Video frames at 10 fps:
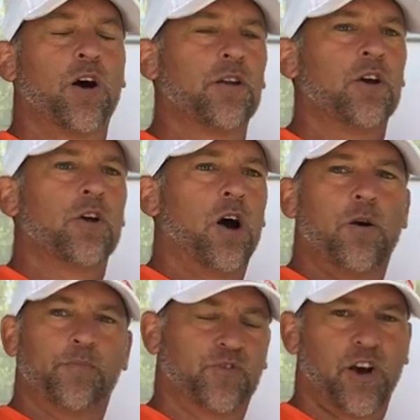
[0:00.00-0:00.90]
run
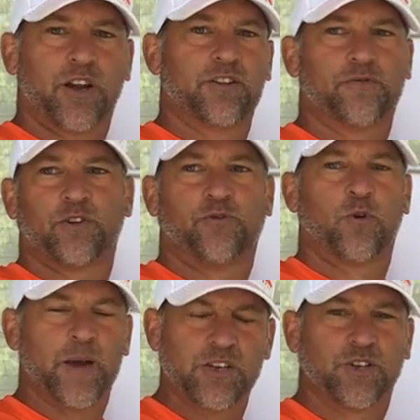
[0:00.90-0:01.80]
a ton of different
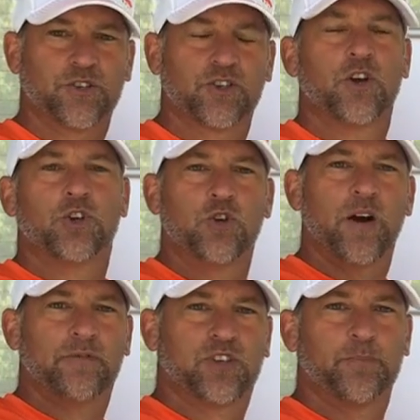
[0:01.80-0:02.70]
formations, you
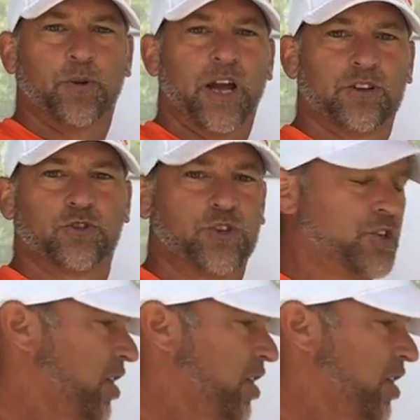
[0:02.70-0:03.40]
have simple answers to